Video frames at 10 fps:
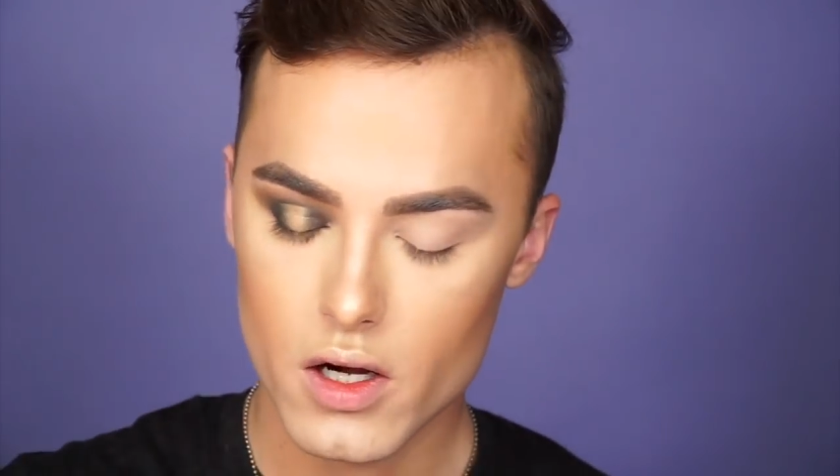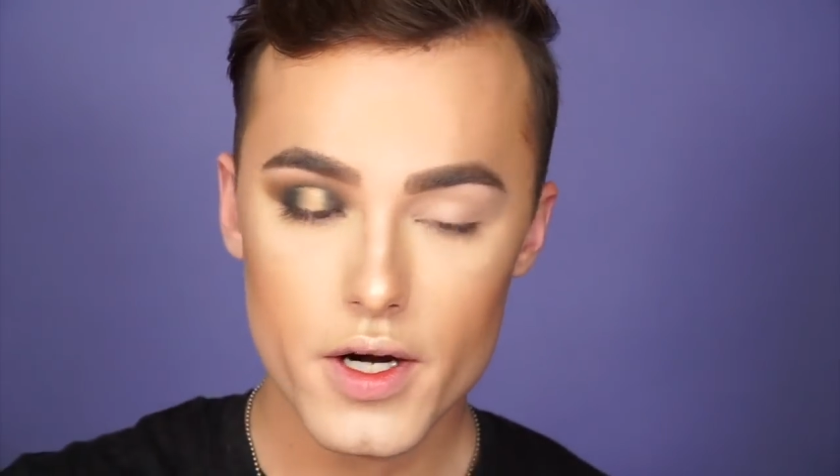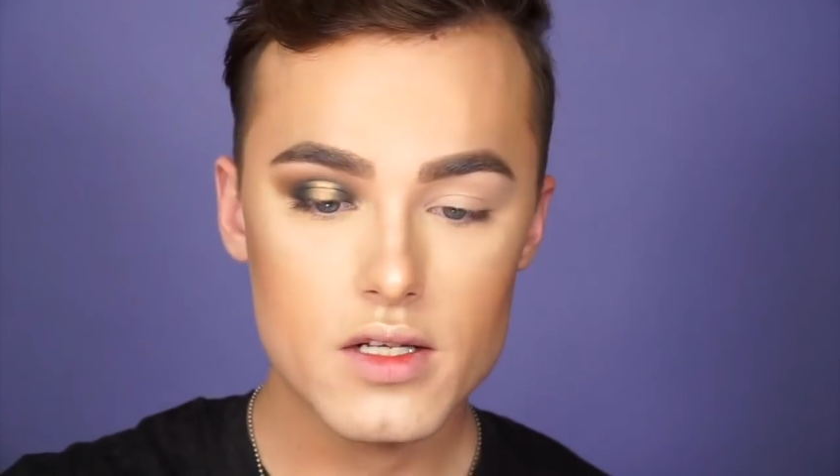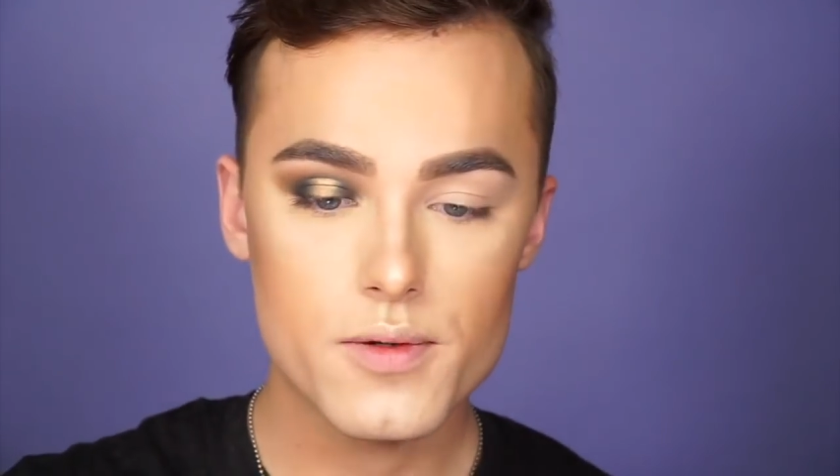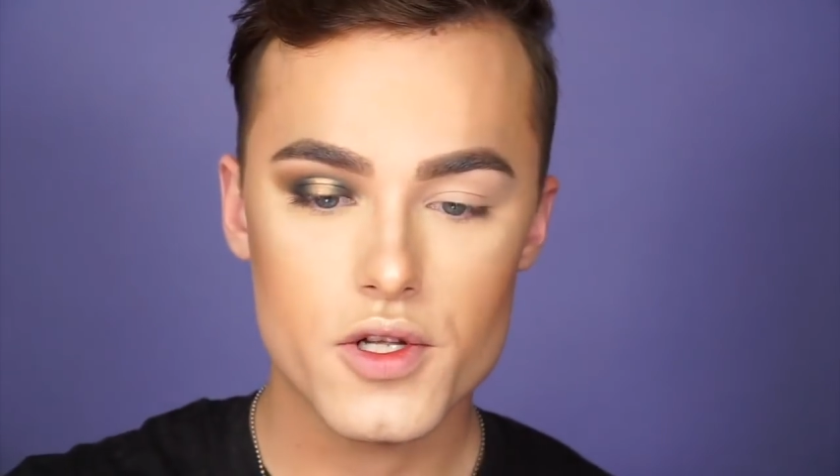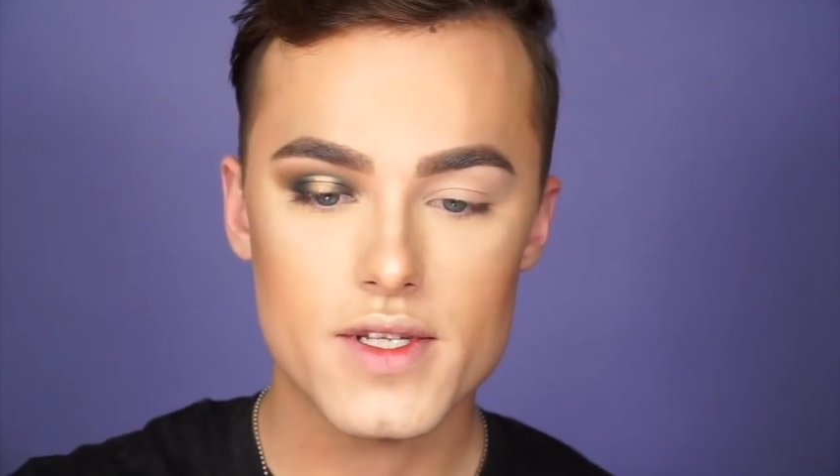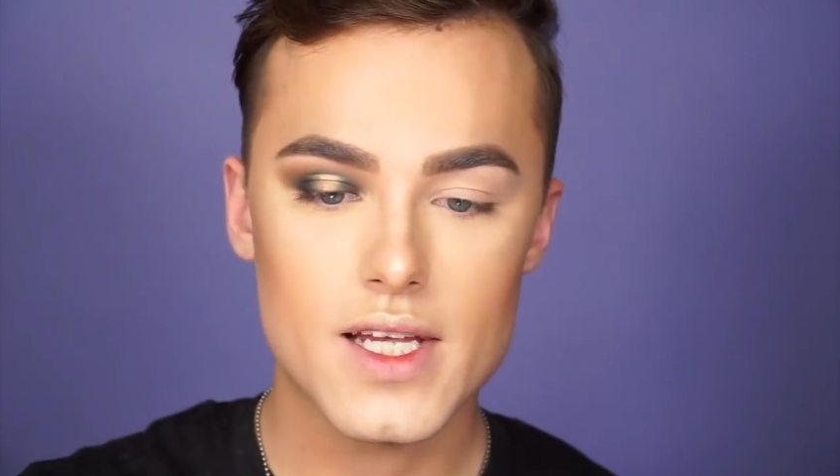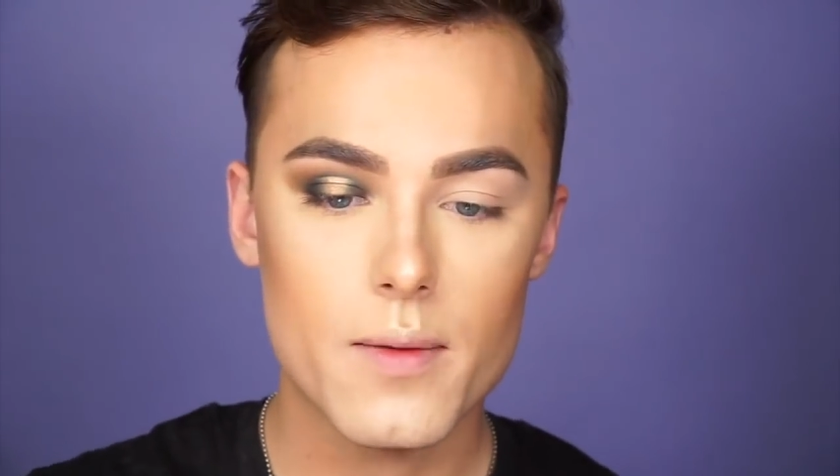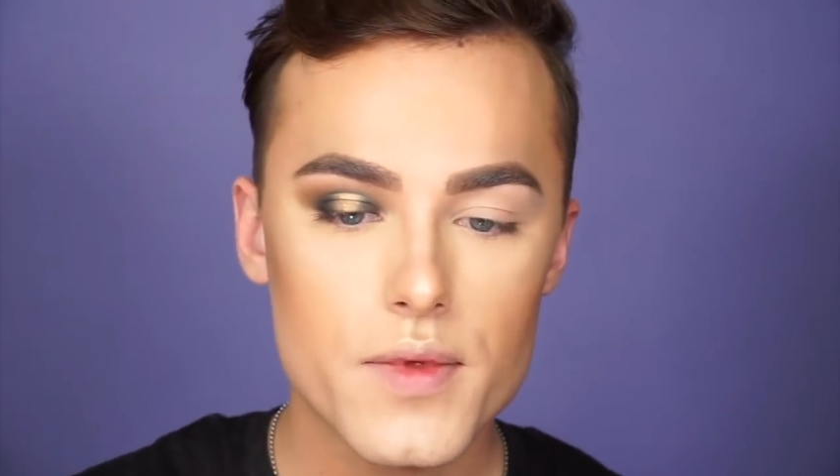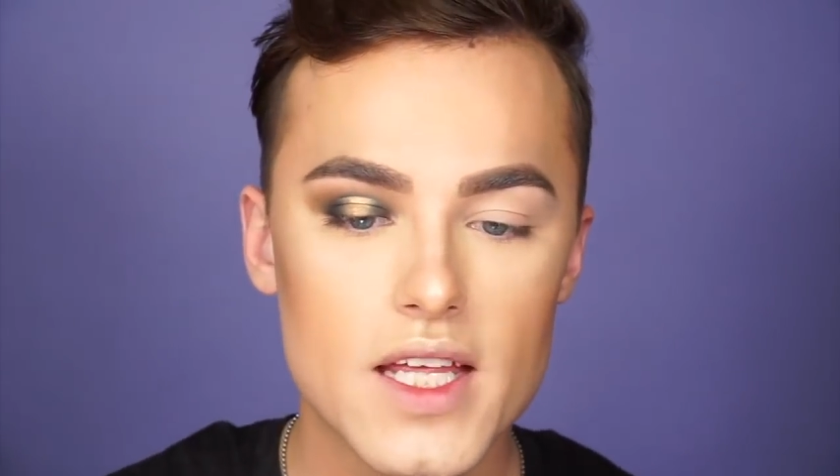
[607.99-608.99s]
Alright, so I'm going to do the
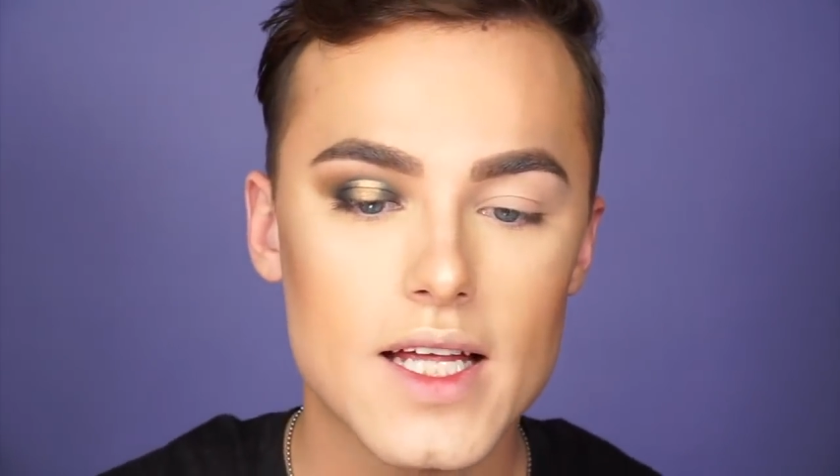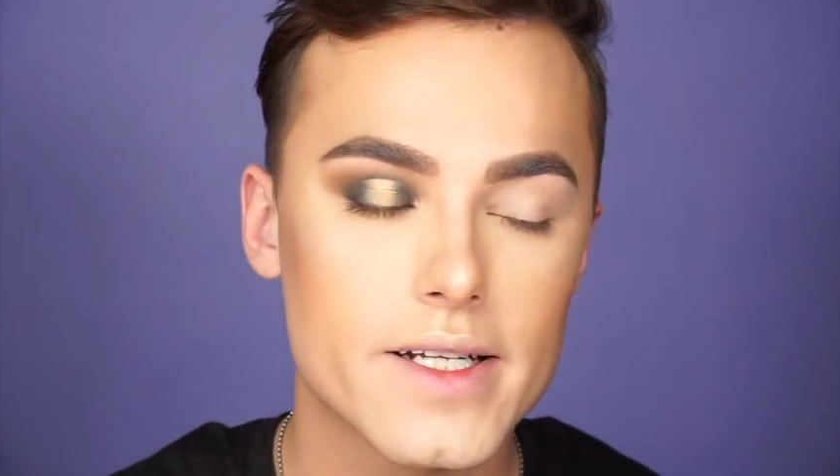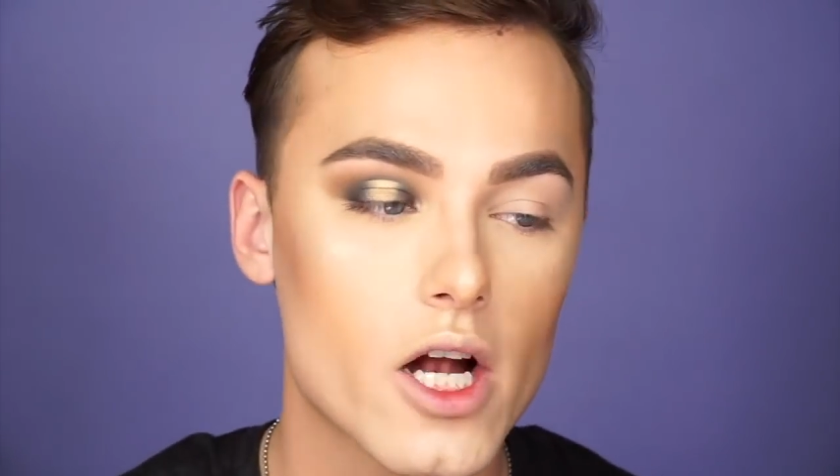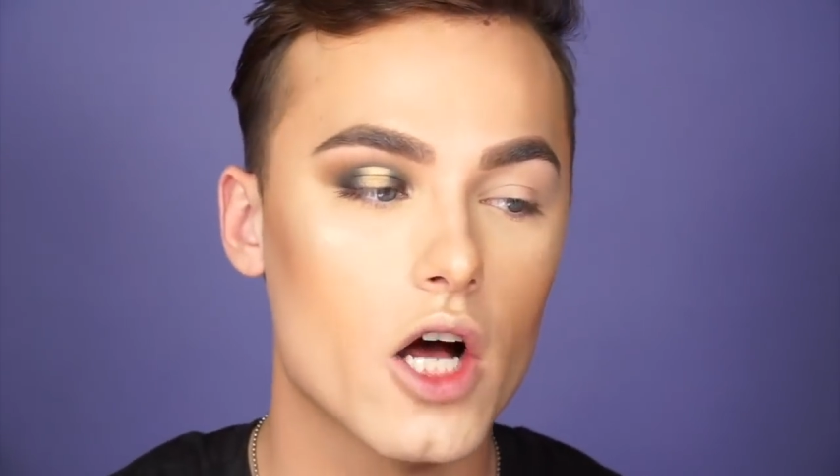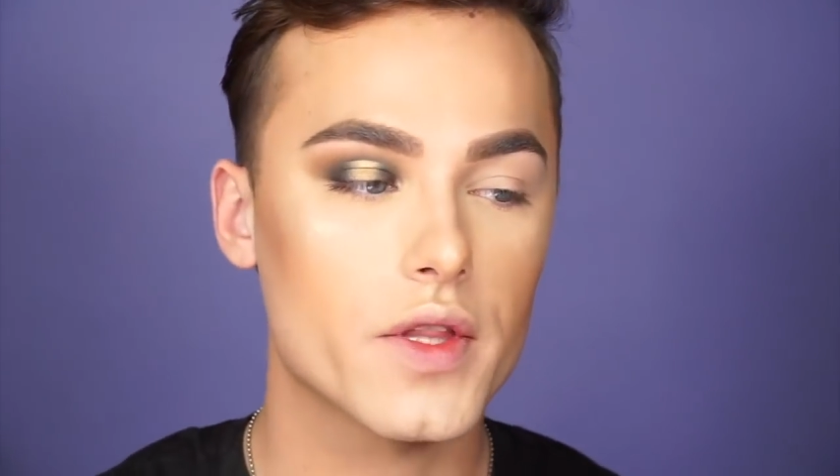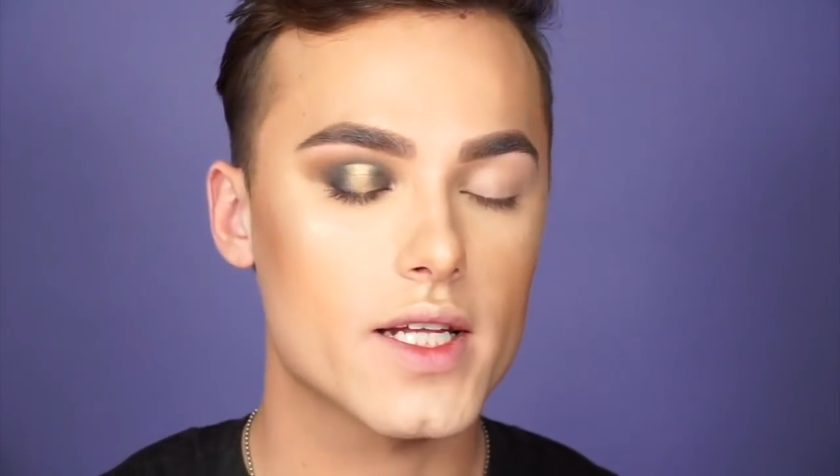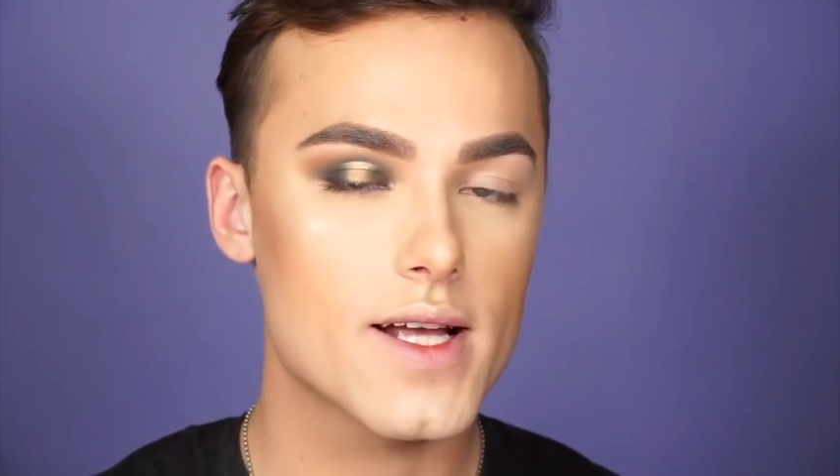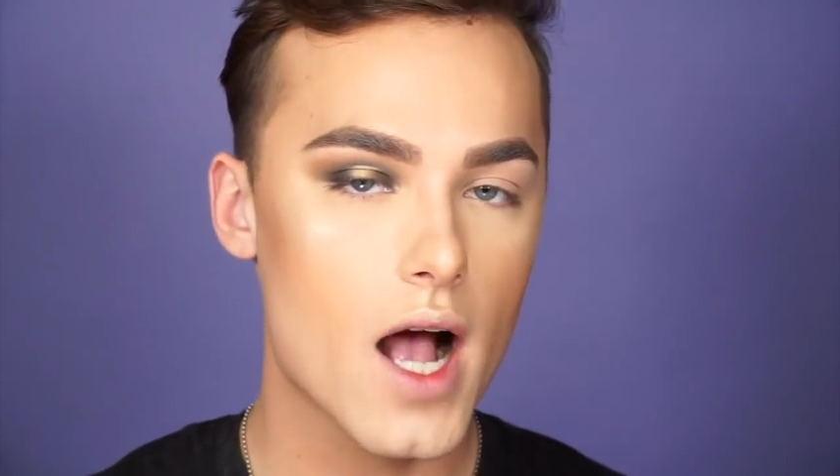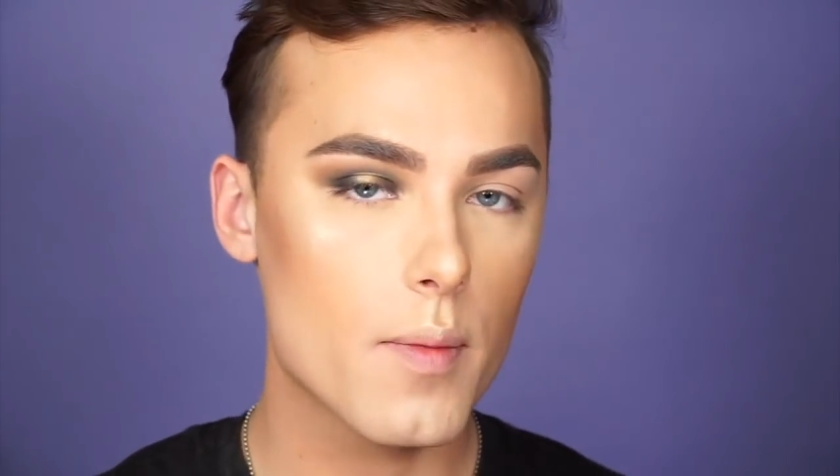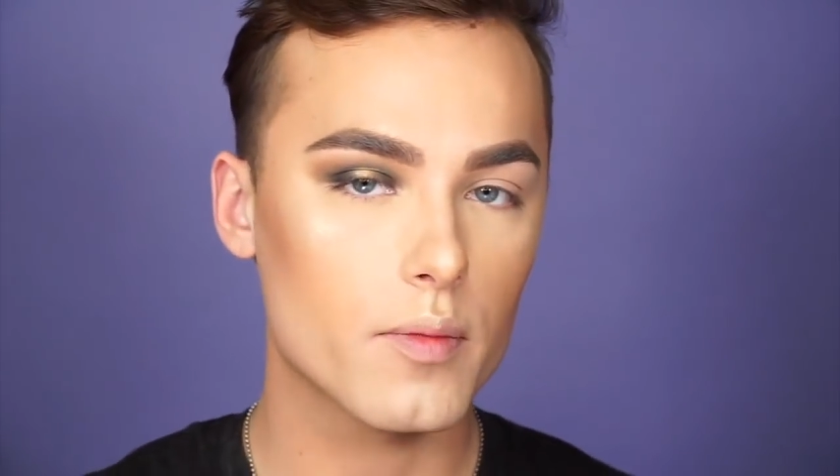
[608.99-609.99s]
same thing that I did on the
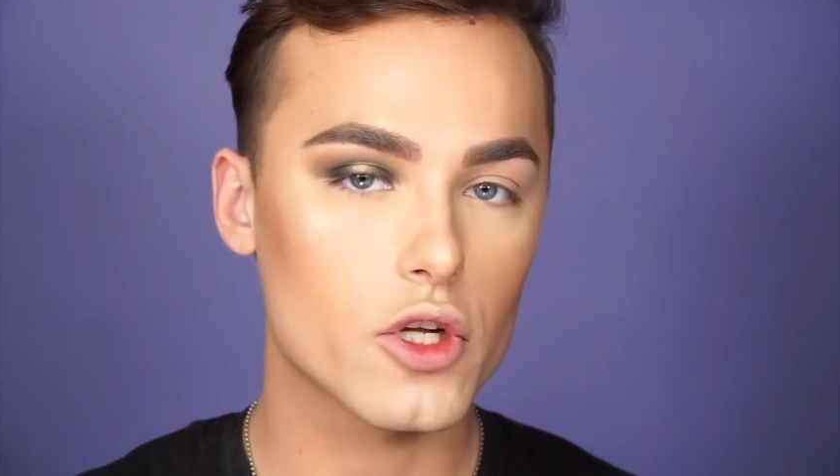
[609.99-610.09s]
top.